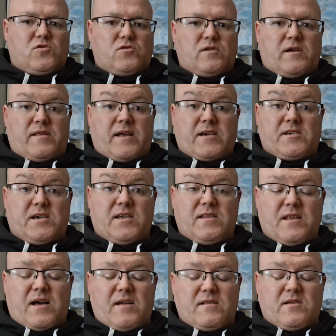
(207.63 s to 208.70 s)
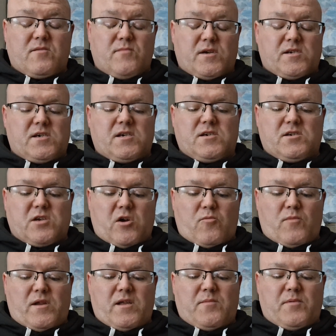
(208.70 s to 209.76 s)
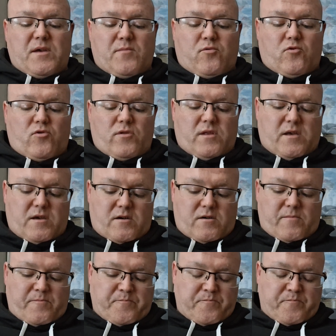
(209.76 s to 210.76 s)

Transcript: and I said that to him, I says, how many people out there